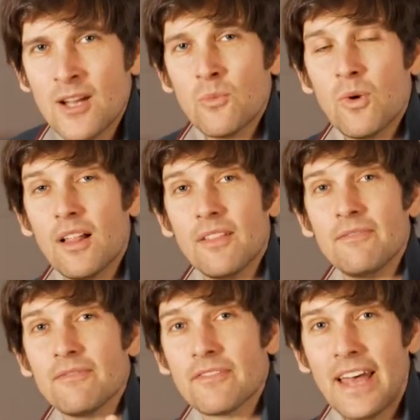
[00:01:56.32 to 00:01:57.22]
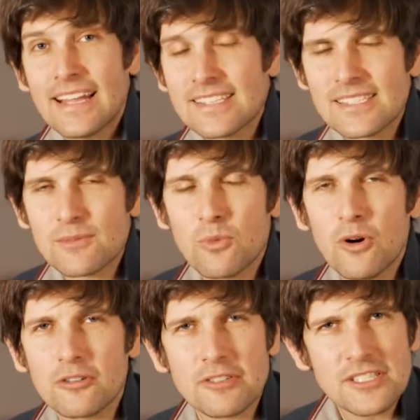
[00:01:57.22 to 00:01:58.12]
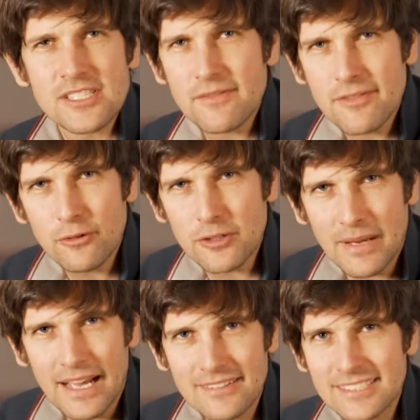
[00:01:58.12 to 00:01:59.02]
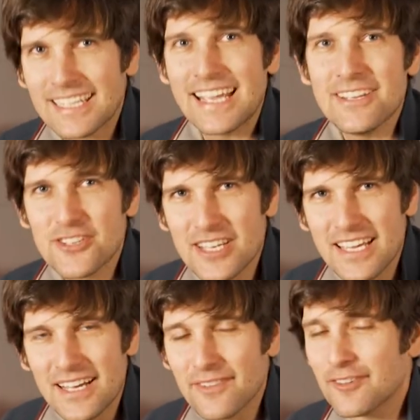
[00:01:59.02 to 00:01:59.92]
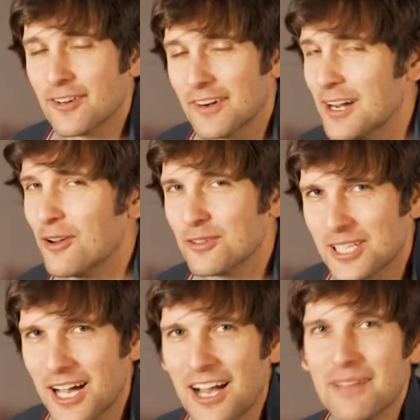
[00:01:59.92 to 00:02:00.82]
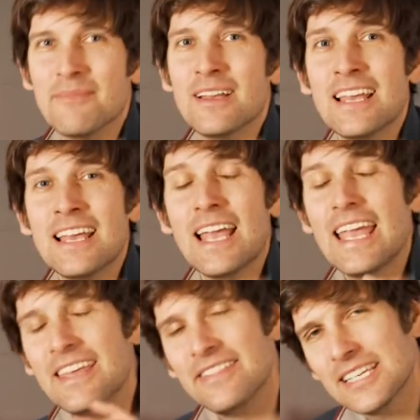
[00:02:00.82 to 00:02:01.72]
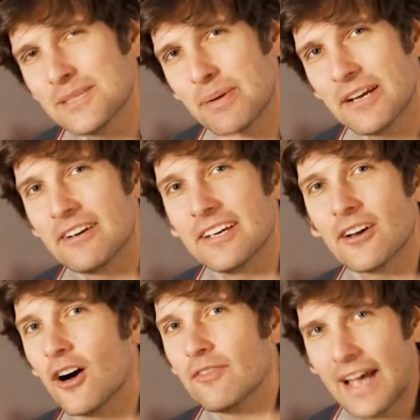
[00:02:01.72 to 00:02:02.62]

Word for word: Well, that's what Christians have thought about each year for a very long time in this period of